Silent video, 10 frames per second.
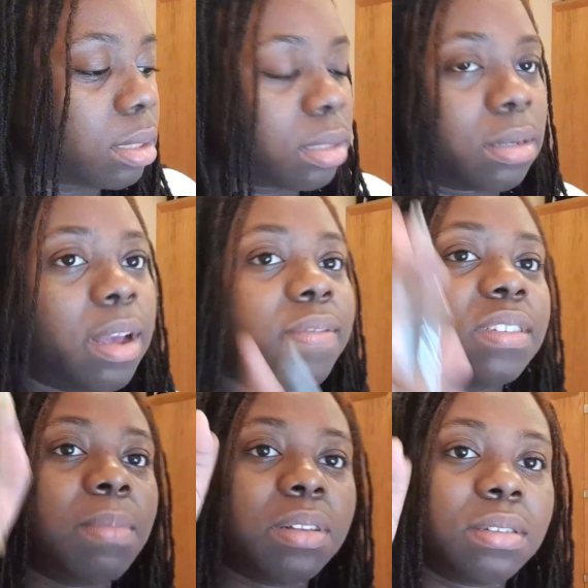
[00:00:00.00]
So I have
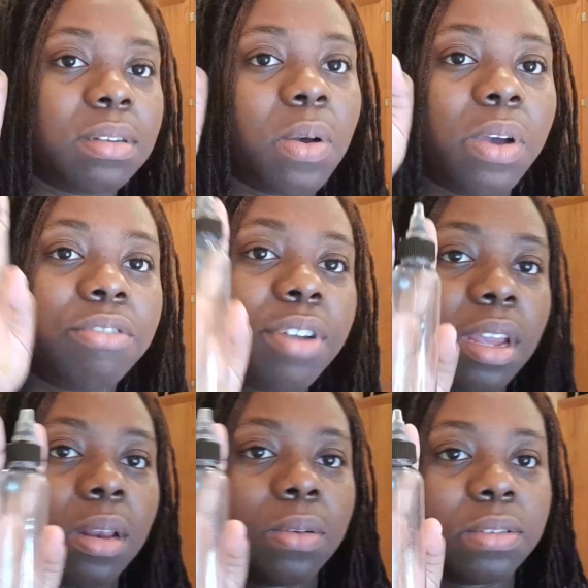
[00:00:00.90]
this bottle, the oil
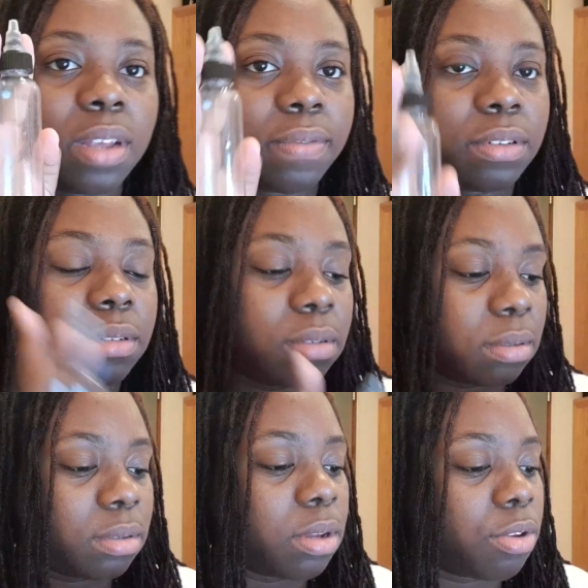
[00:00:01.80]
running low, so I have to
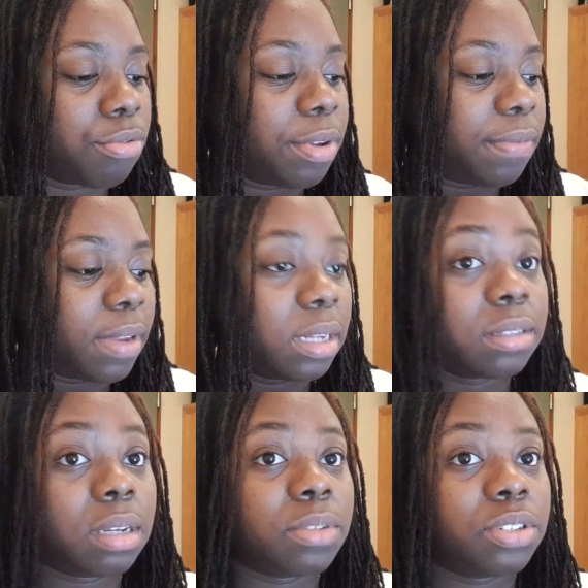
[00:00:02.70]
refill it.
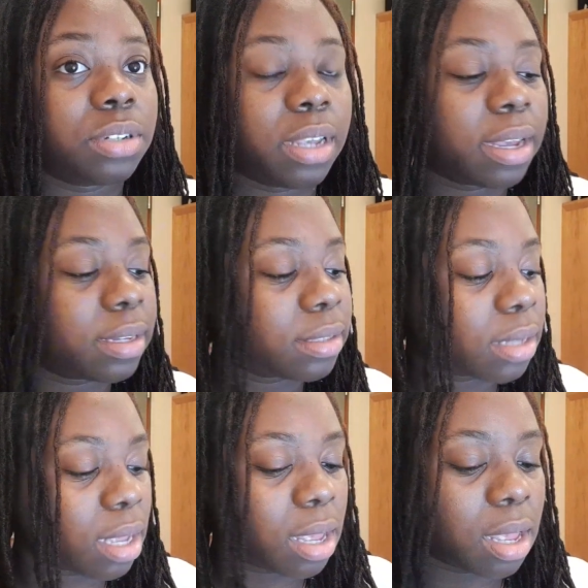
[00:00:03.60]
So let me show you guys.
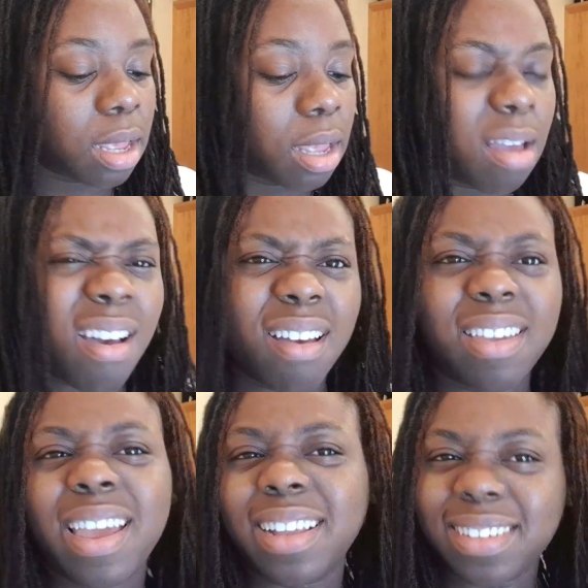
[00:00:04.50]
Oh,
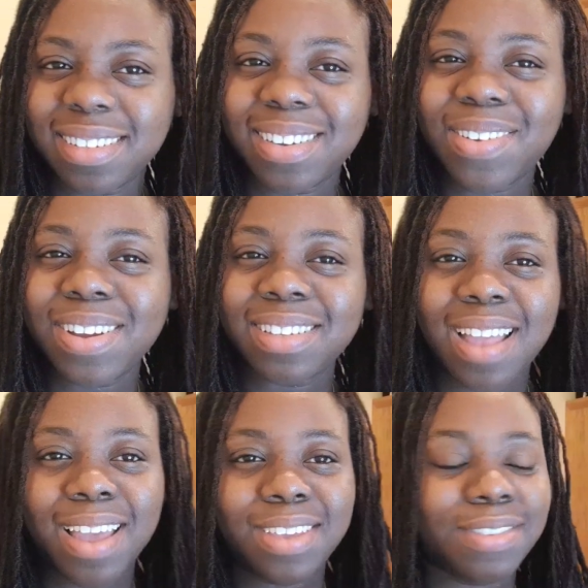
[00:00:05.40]
you guys can see the oils
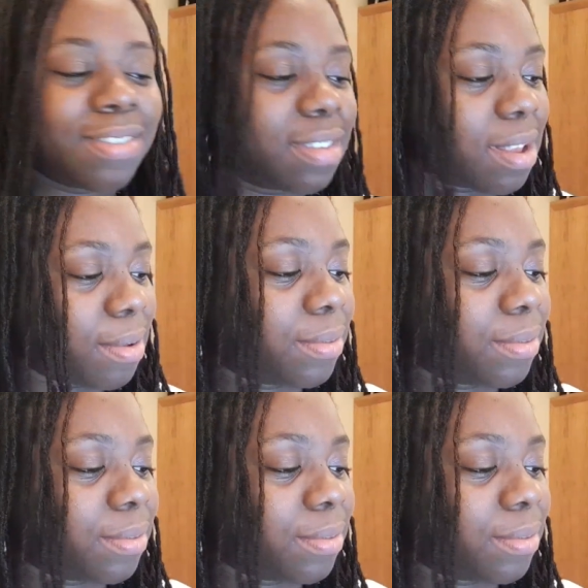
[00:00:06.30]
that I use now.